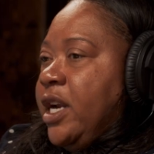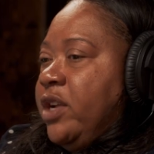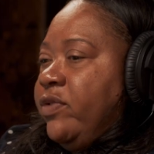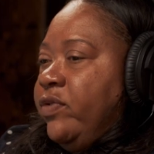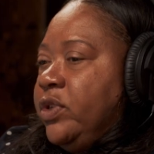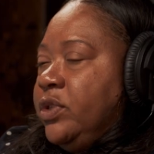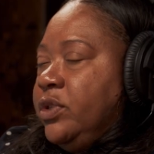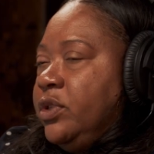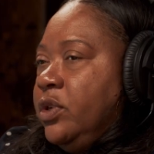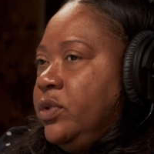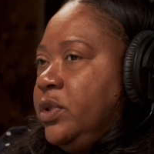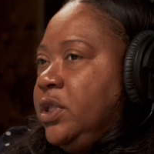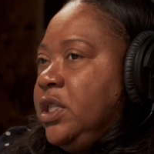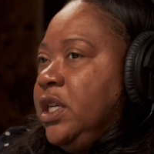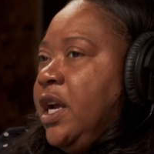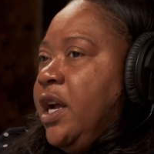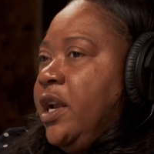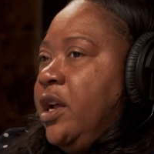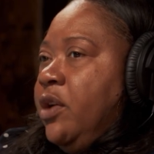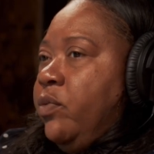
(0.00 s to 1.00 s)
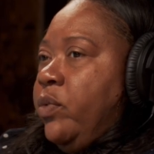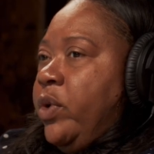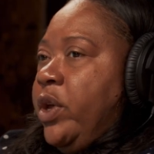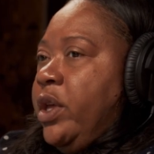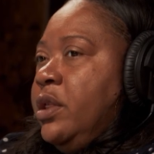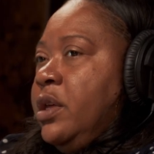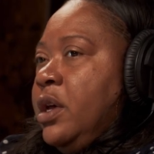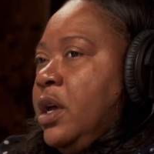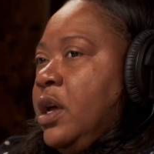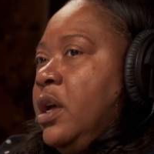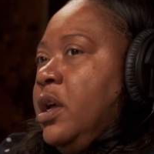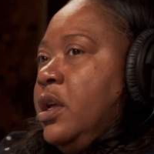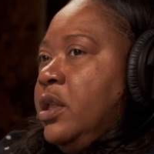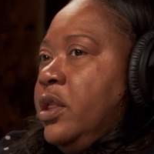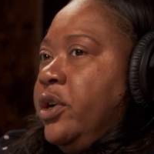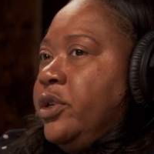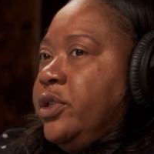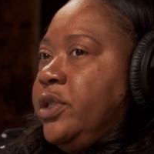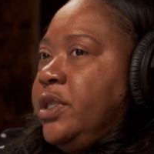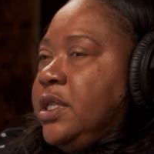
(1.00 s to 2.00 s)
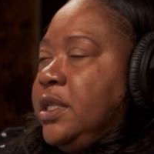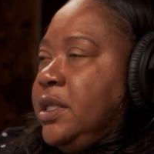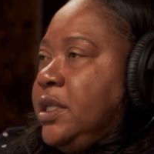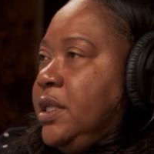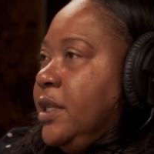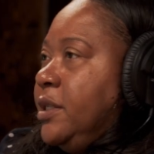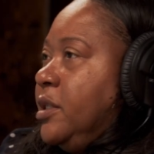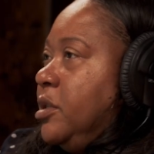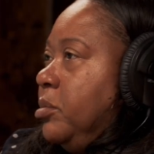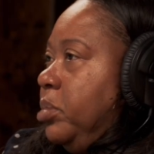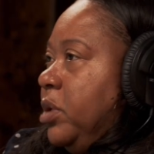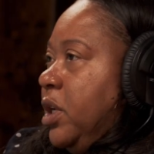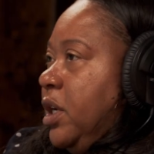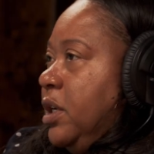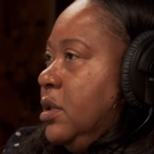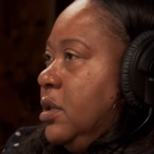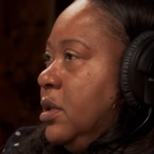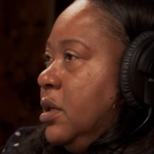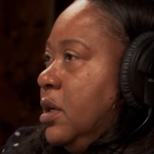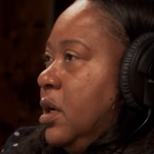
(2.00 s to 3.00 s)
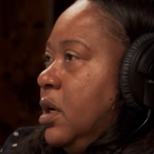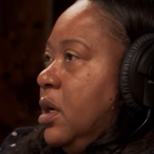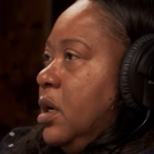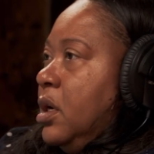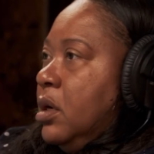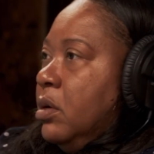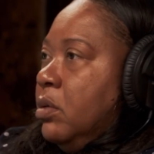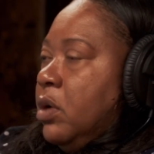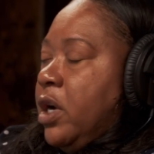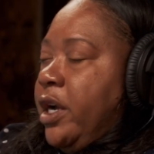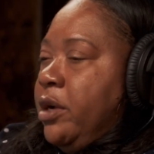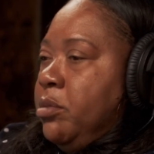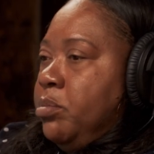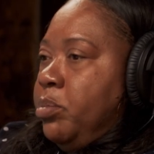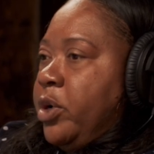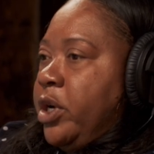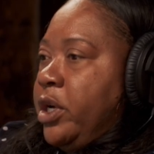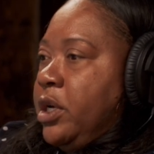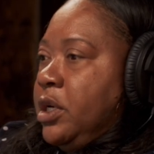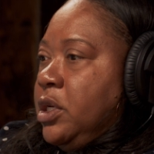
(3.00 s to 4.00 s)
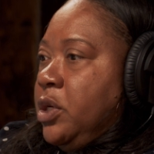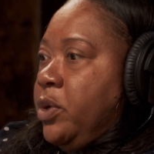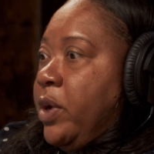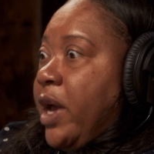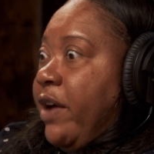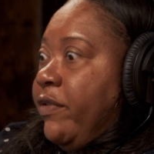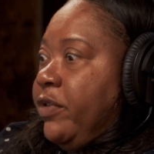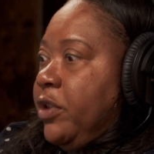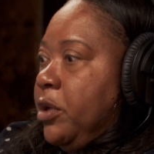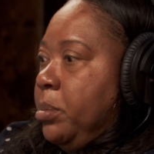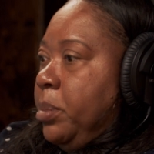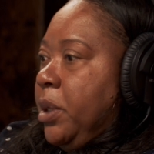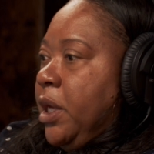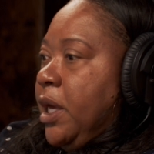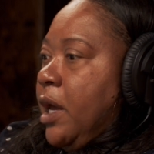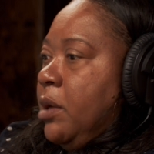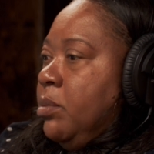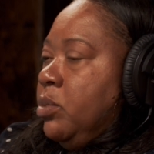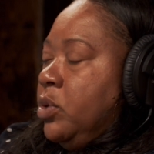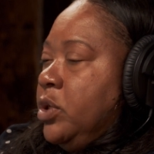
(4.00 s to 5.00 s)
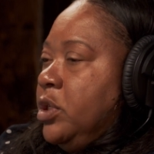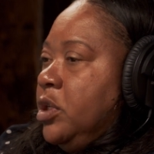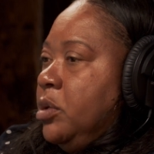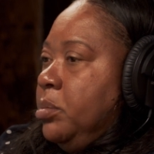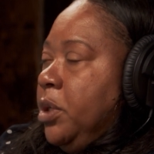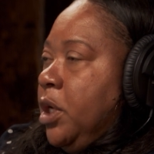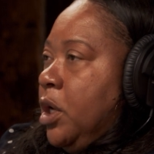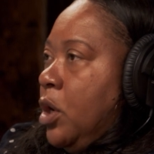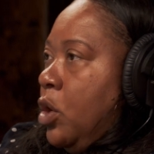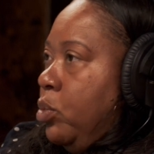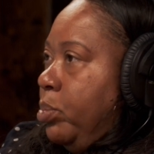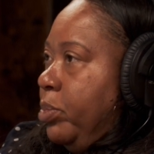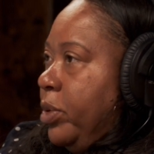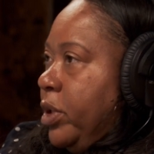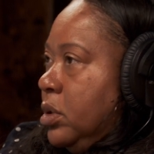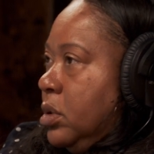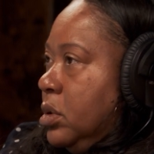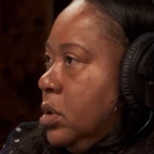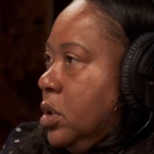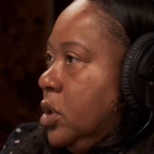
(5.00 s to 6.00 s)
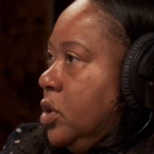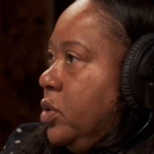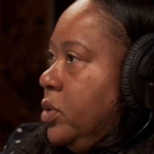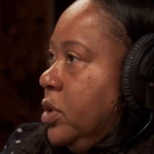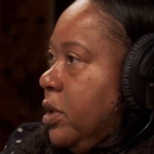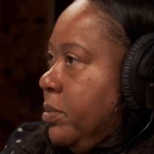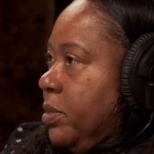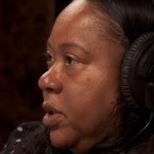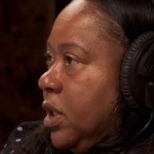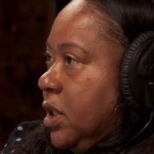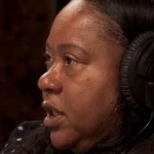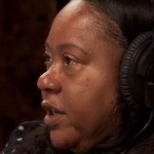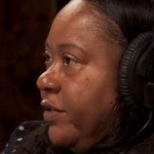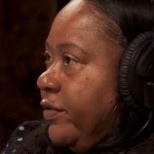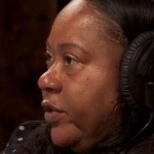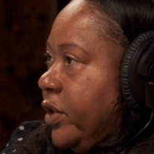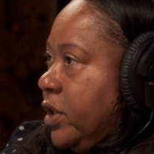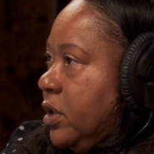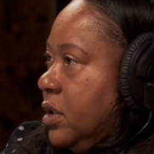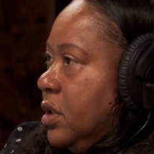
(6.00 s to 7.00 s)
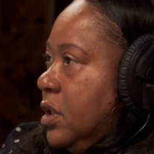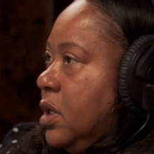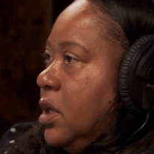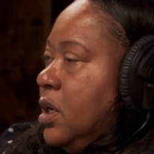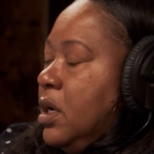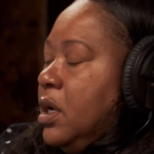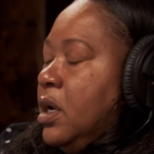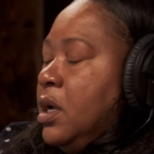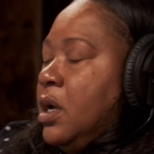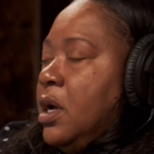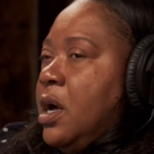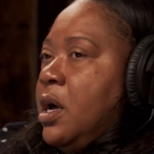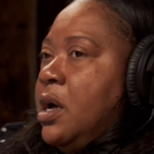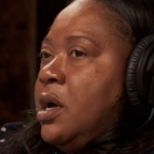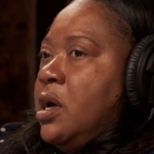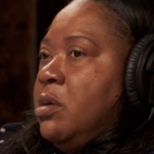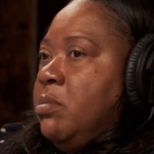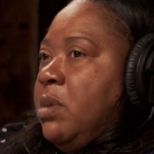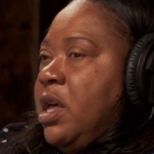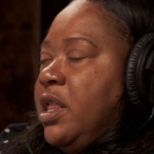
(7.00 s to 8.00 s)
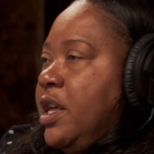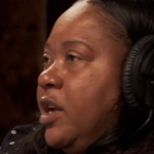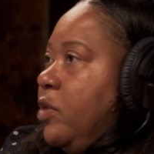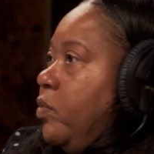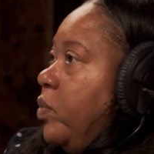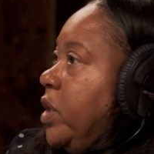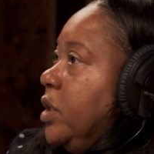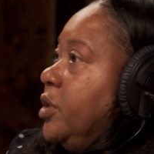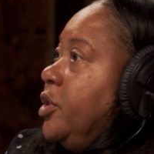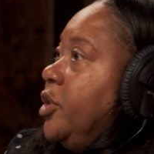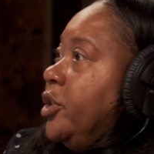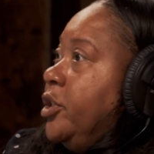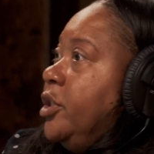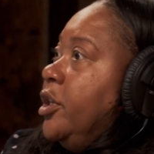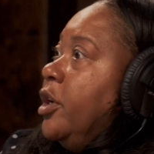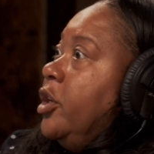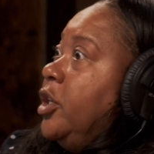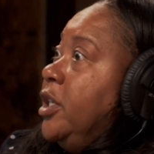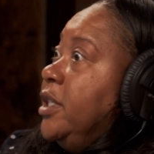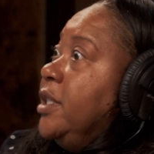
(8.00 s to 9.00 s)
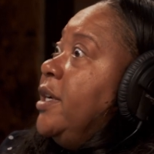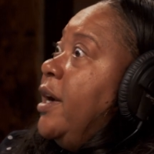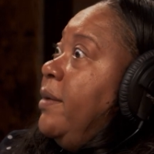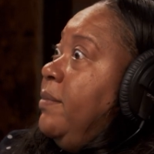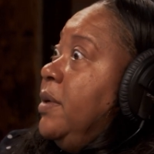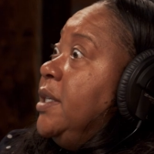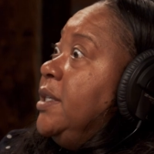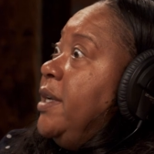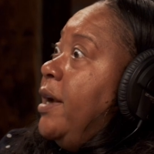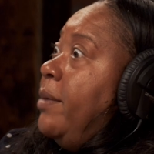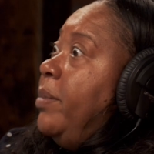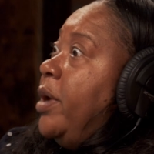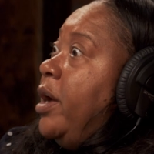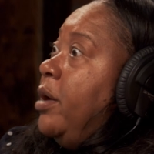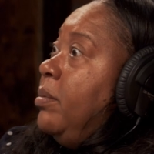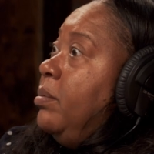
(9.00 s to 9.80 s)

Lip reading: of associate it with, there's this discipline, right? But you have to be able to be open to do something different. And then when it's your turn, it's time to step up.